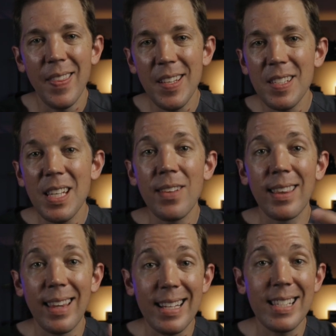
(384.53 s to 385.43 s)
this is
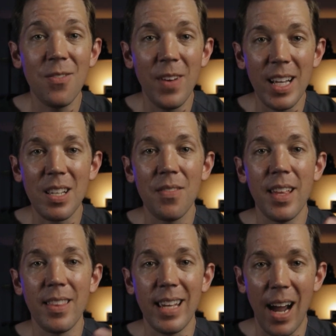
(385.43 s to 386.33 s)
even less invasive
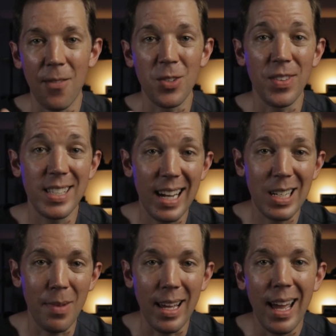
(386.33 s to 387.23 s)
than the average
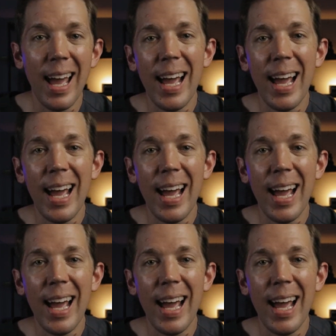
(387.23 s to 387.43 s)
vasectomy